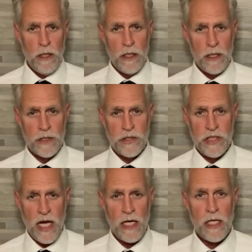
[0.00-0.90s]
Is
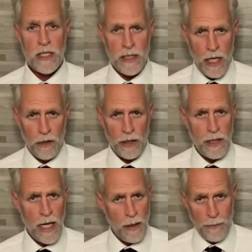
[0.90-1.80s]
Janet
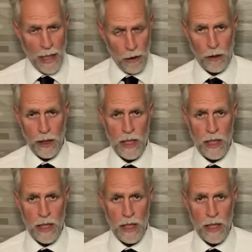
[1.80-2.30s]
Yellen apparently